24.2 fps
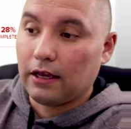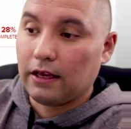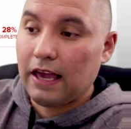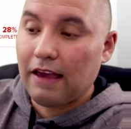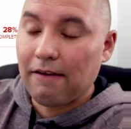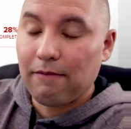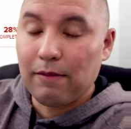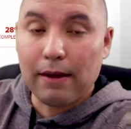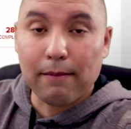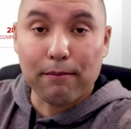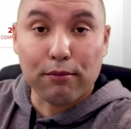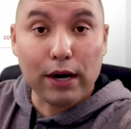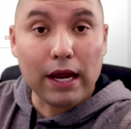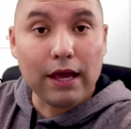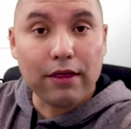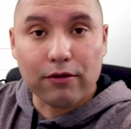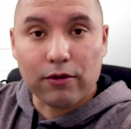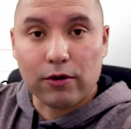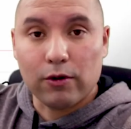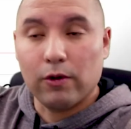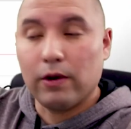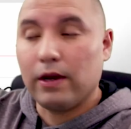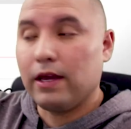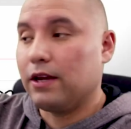gave me a
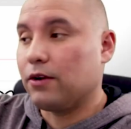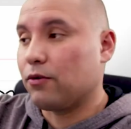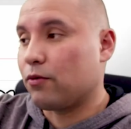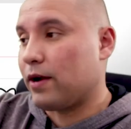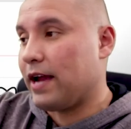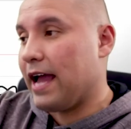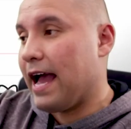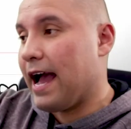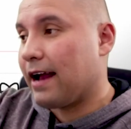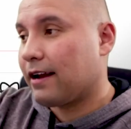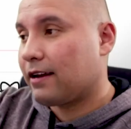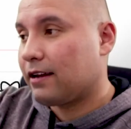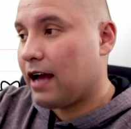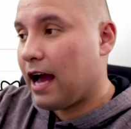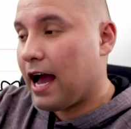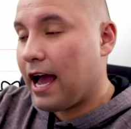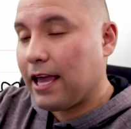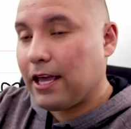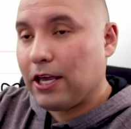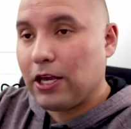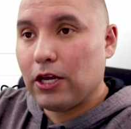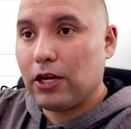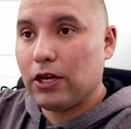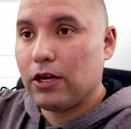breakthrough in React.
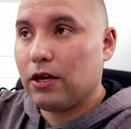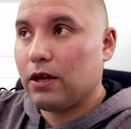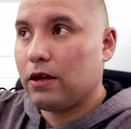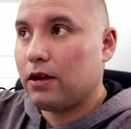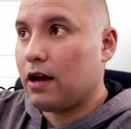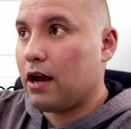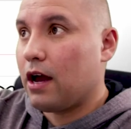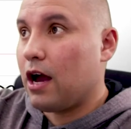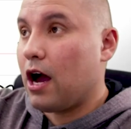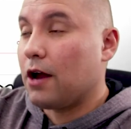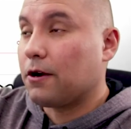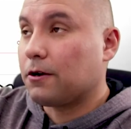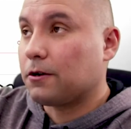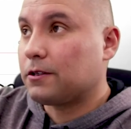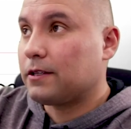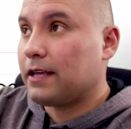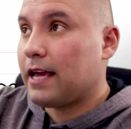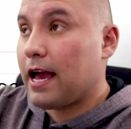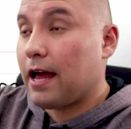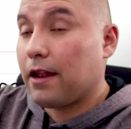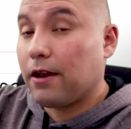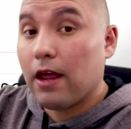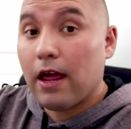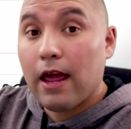I could
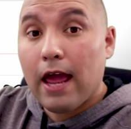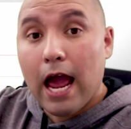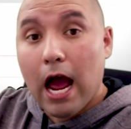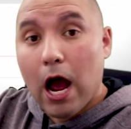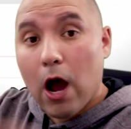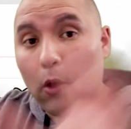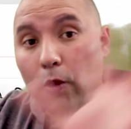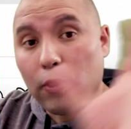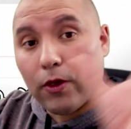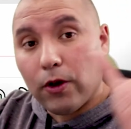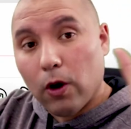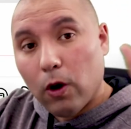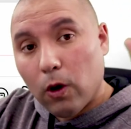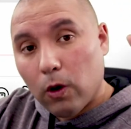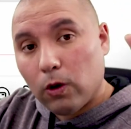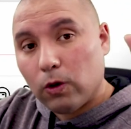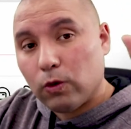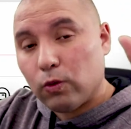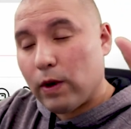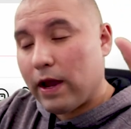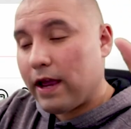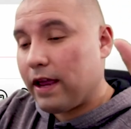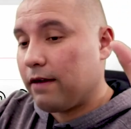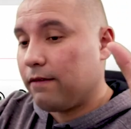understand how the
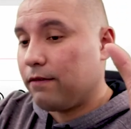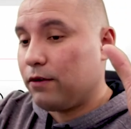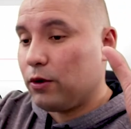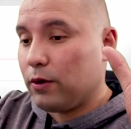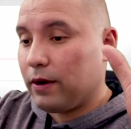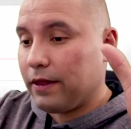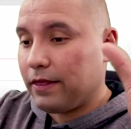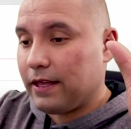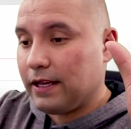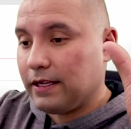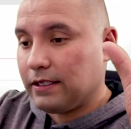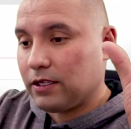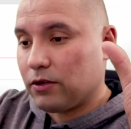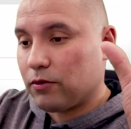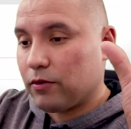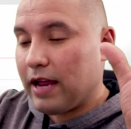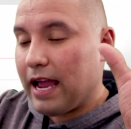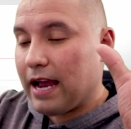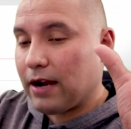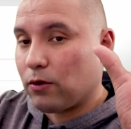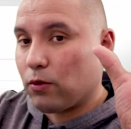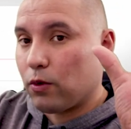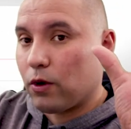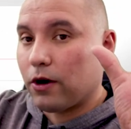old way of doing things in
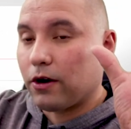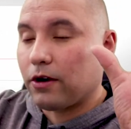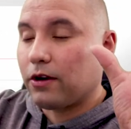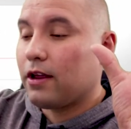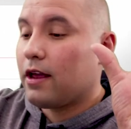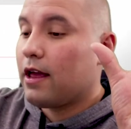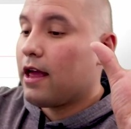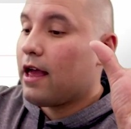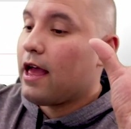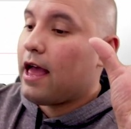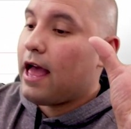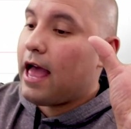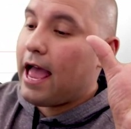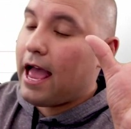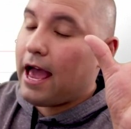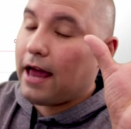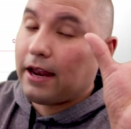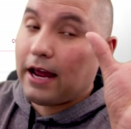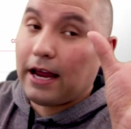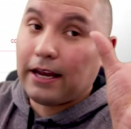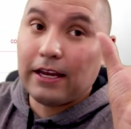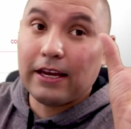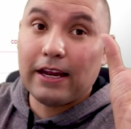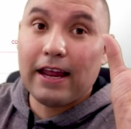React worked,
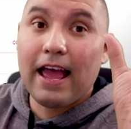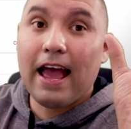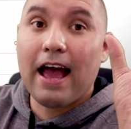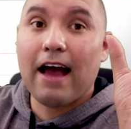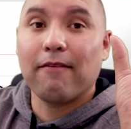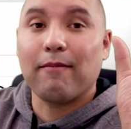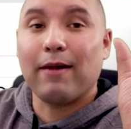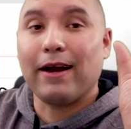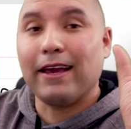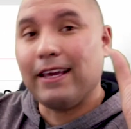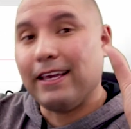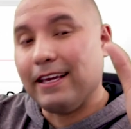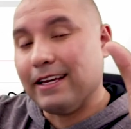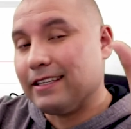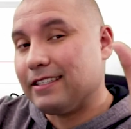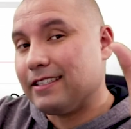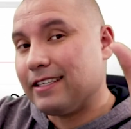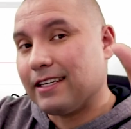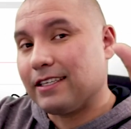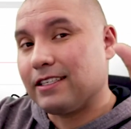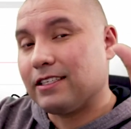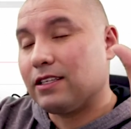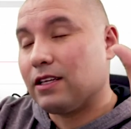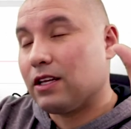and I didn't have my
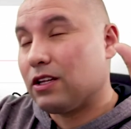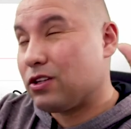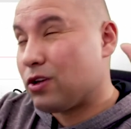ES6